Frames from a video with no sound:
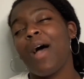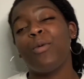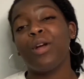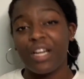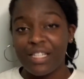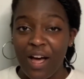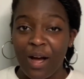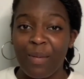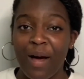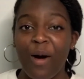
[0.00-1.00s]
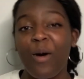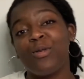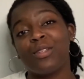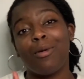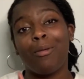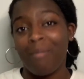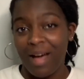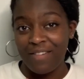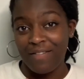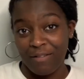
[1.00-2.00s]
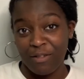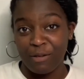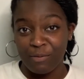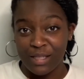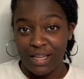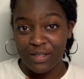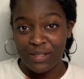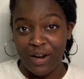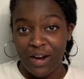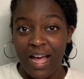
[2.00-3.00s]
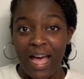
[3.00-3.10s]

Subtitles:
we're going to talk about who some of my favorite femme fatales are.